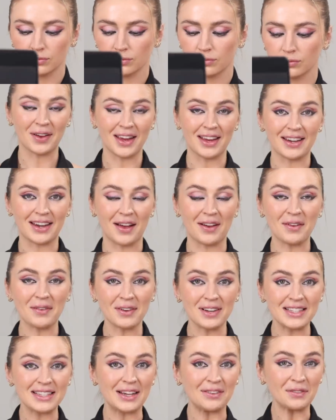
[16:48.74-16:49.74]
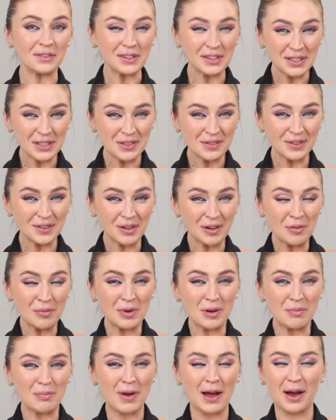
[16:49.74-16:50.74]
Okay, and now I wanna definitely do a little
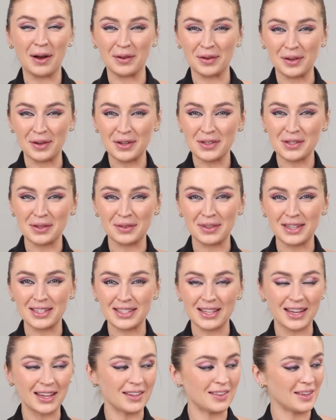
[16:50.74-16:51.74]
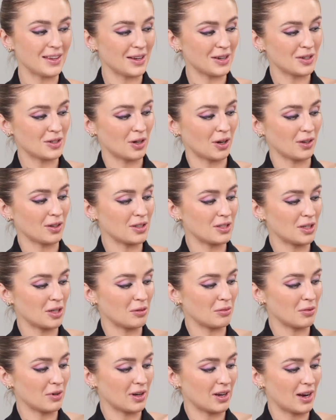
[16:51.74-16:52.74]
bit of powder. So I'm gonna take the Charlotte
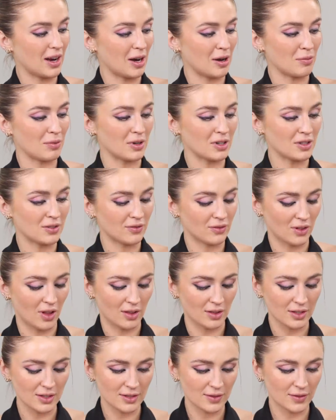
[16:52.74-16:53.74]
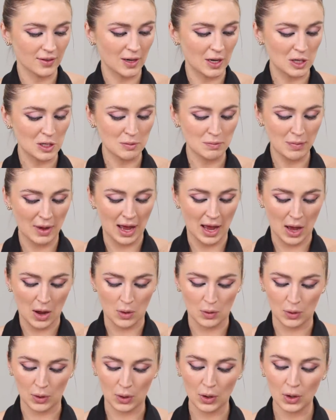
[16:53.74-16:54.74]
Tilbury Airbrush Flawless Finish
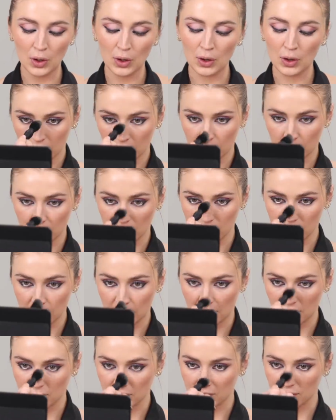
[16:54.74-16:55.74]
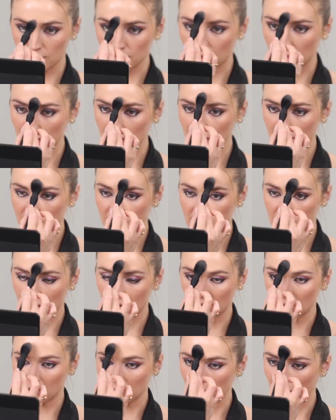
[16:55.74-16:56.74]
Powder and use that just right in the
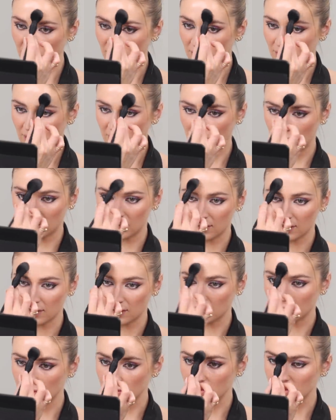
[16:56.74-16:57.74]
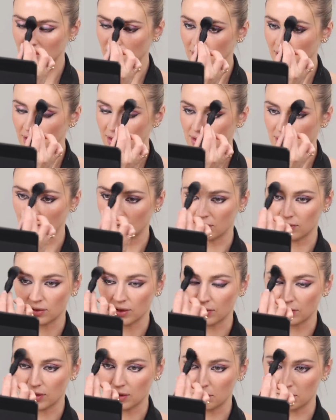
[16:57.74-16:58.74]
center of my face. I'm using a nice soft
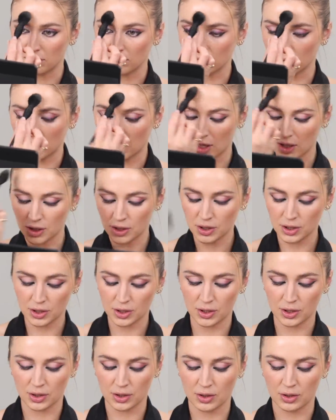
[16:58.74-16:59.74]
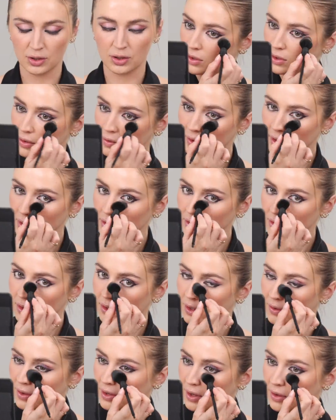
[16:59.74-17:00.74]
fluffy brush to just make sure
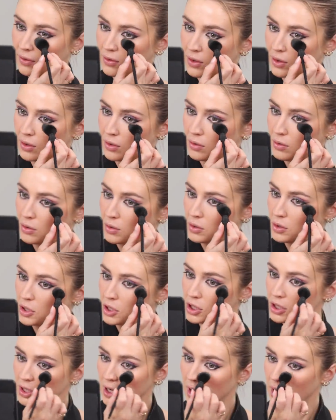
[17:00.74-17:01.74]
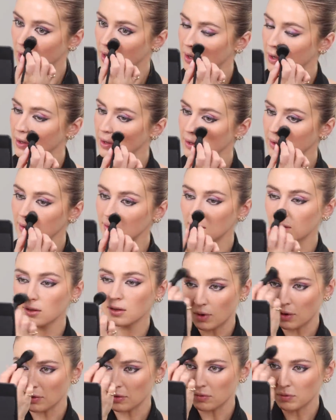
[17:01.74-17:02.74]
that we have no shine
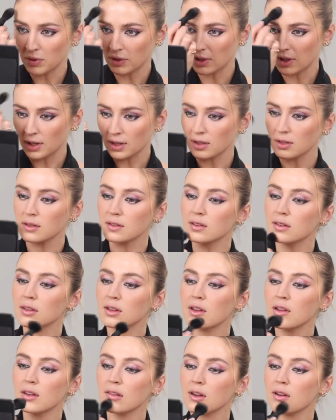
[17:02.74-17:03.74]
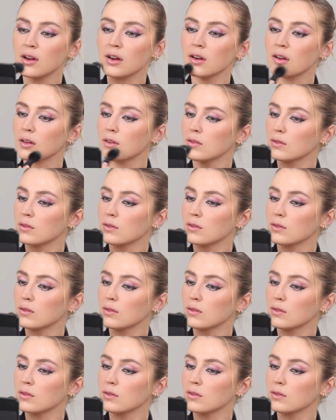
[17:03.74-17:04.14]
where we put that concealer.